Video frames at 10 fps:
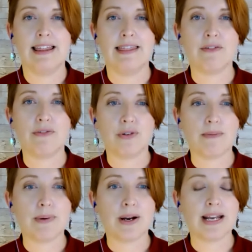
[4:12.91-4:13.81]
That phone
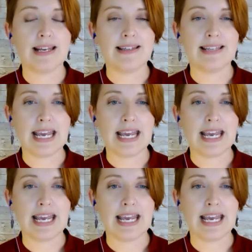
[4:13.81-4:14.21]
number is